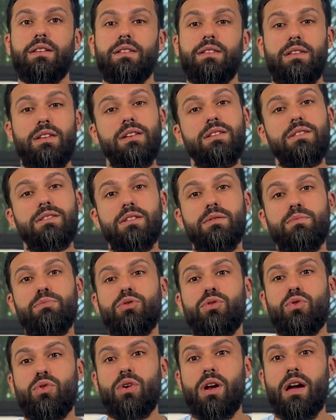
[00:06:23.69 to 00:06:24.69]
This simple
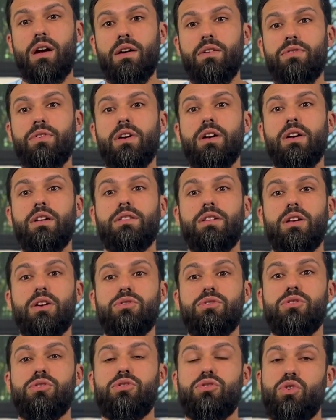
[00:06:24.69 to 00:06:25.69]
graph
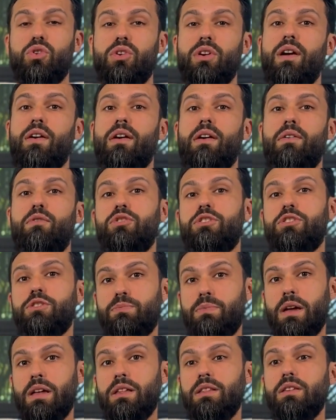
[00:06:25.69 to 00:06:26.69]
tells the story of how we
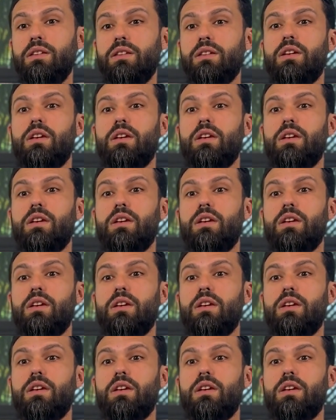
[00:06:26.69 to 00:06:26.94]
spend,